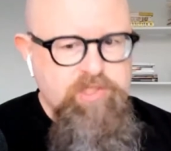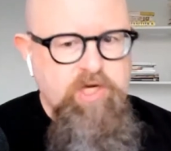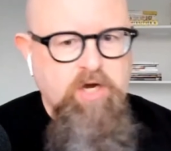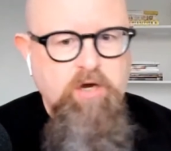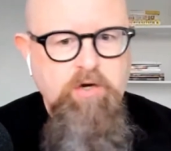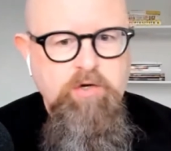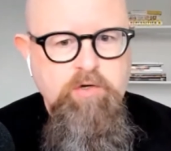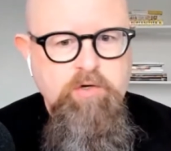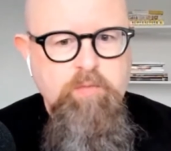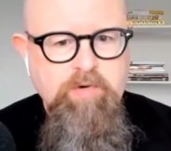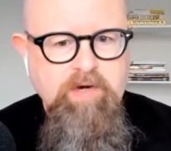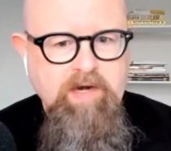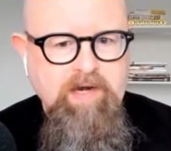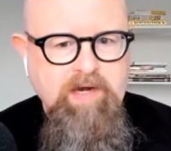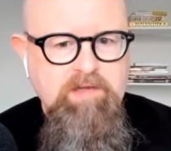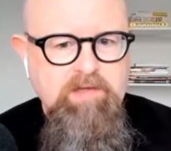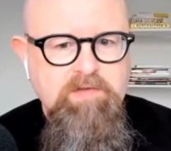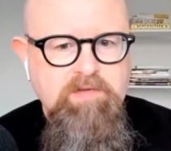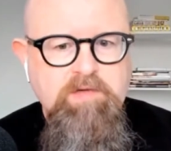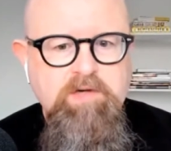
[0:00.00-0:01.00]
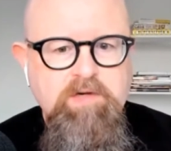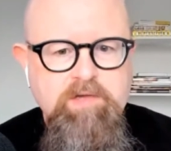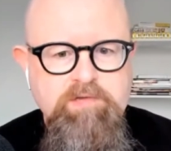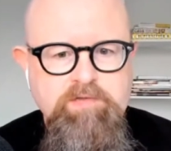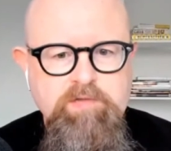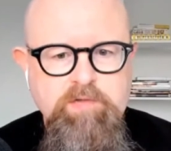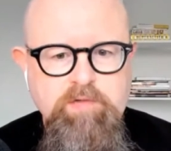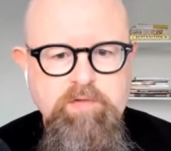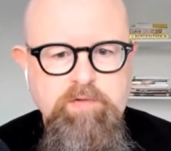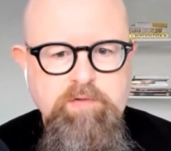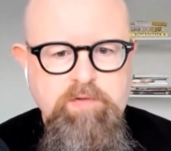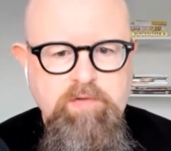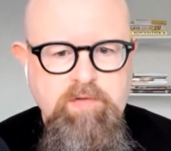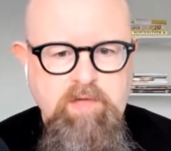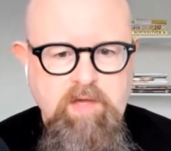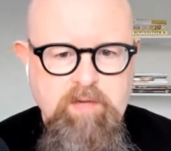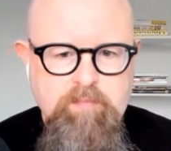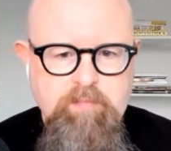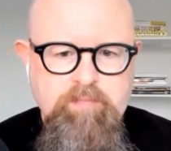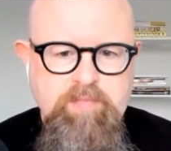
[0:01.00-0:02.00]
we share Kubernetes
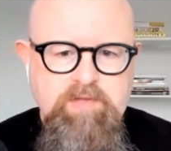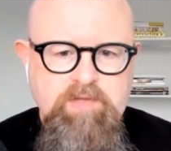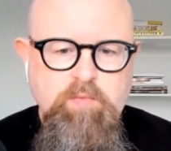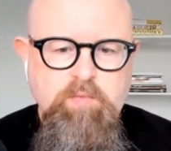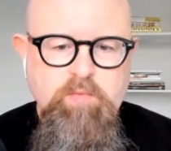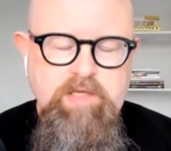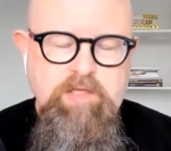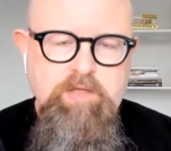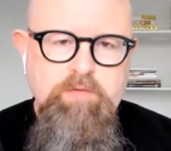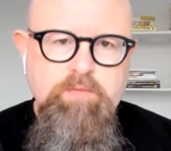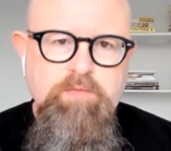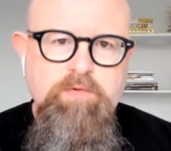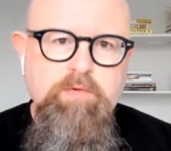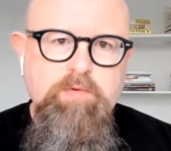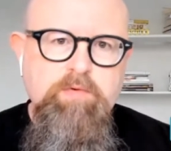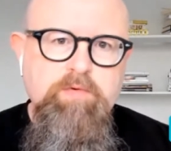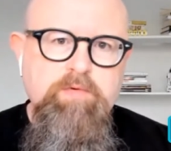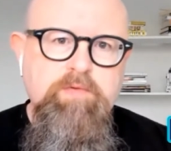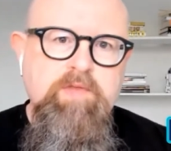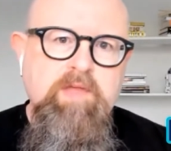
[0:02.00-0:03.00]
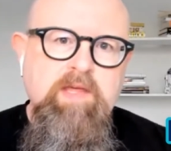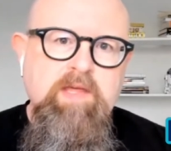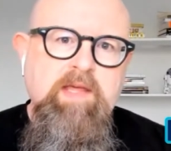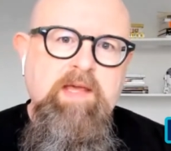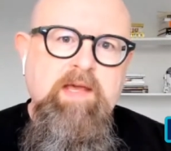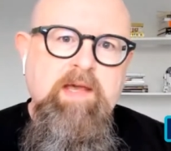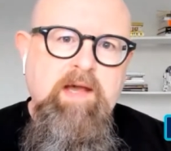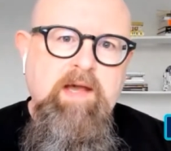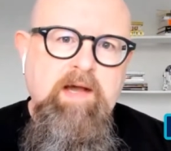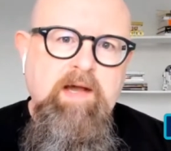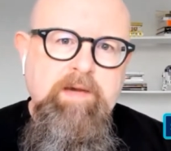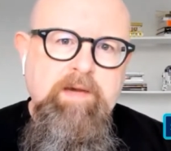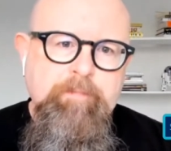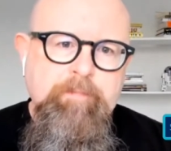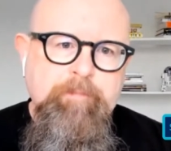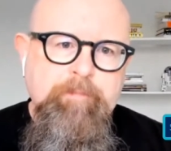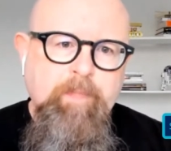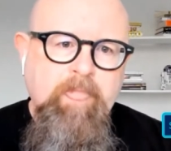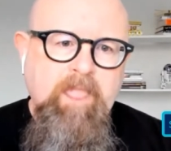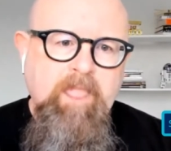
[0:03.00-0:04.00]
clusters between users.
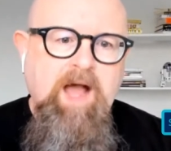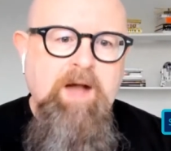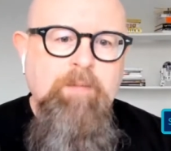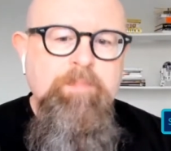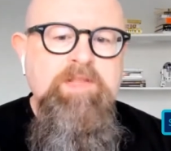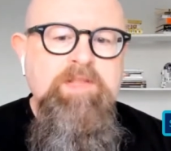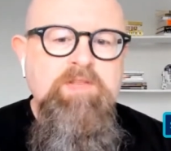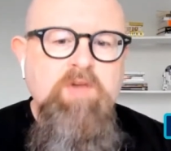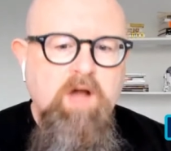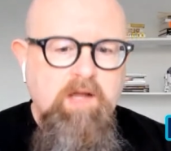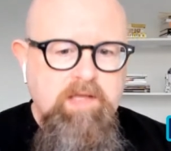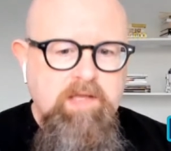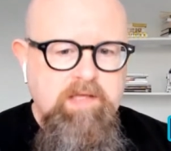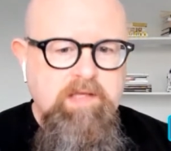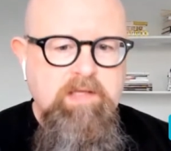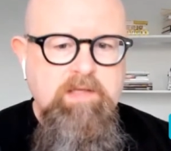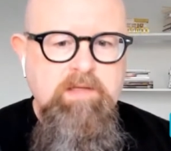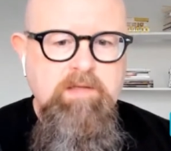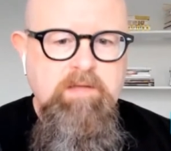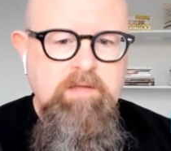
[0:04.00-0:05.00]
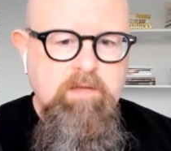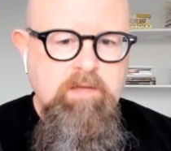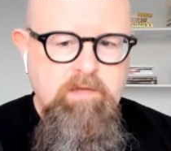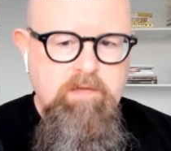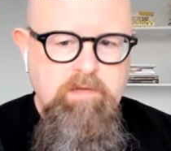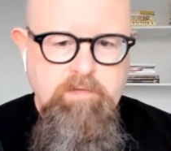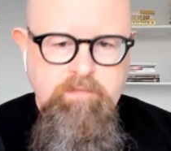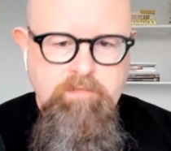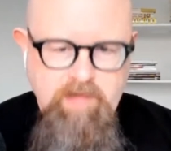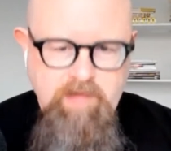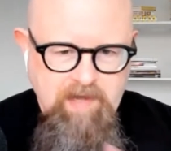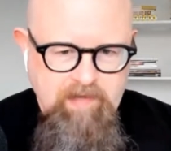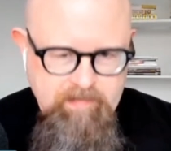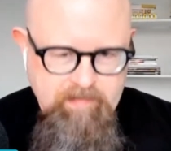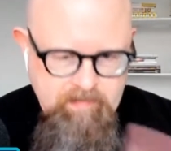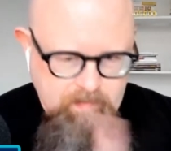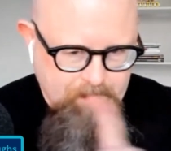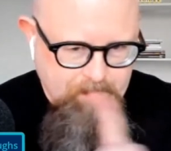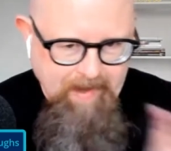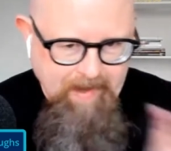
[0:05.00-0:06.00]
I'll be talking, you've got in
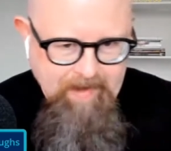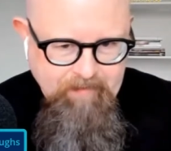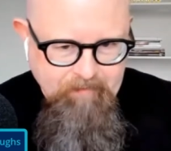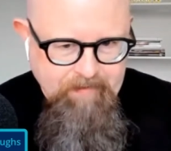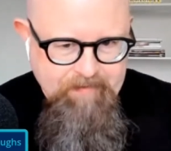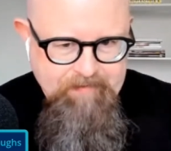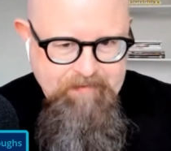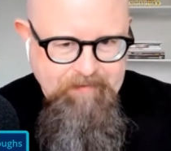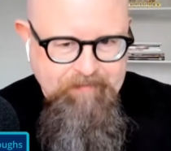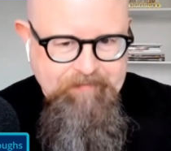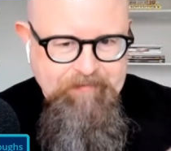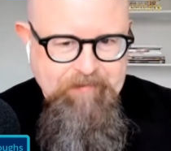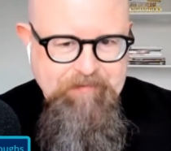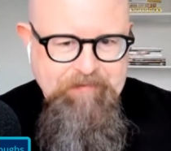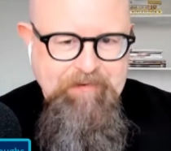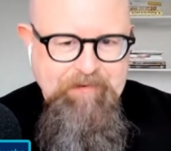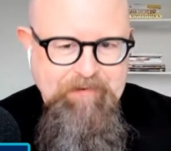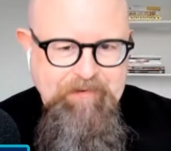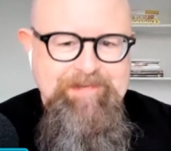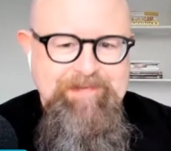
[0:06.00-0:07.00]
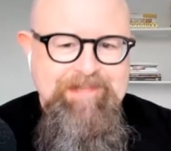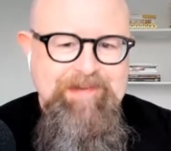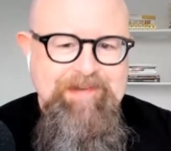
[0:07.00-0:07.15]
the background our logo, I'll be